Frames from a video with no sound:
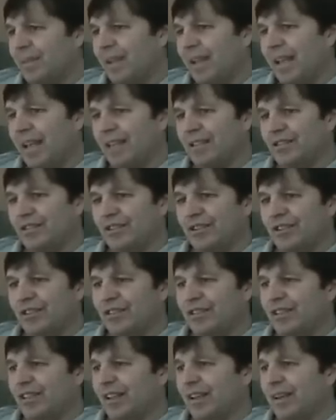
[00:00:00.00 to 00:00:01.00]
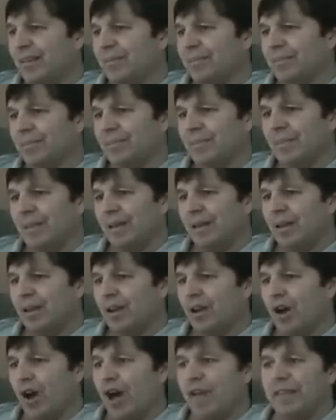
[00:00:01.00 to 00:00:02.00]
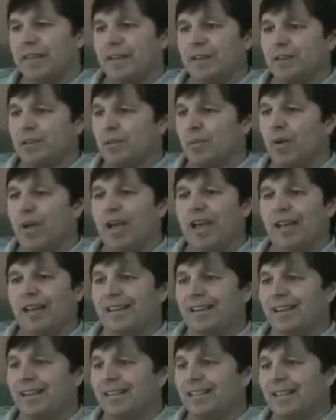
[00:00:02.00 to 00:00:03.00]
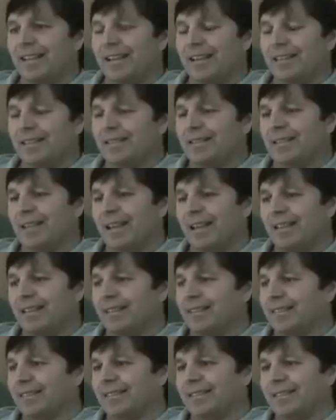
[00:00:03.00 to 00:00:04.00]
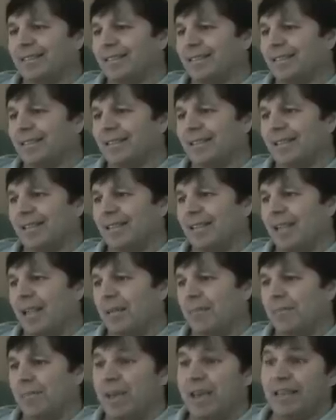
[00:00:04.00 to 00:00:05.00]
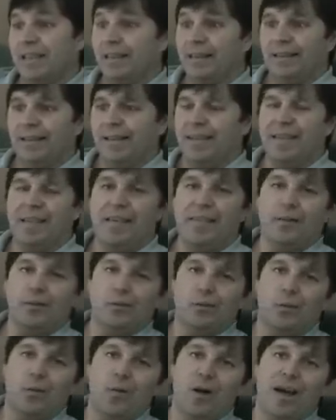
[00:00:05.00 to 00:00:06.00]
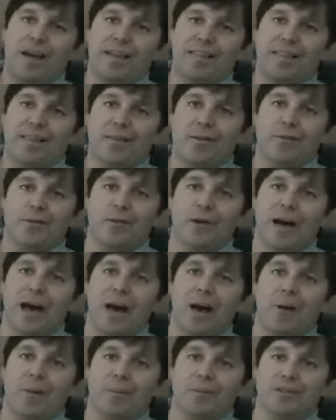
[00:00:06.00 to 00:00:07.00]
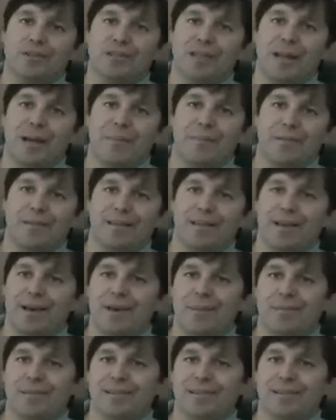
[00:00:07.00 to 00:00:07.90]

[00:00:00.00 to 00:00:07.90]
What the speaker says: has just gone his way and made it. And I don't know why, and I don't know how. I'm just happy it happened.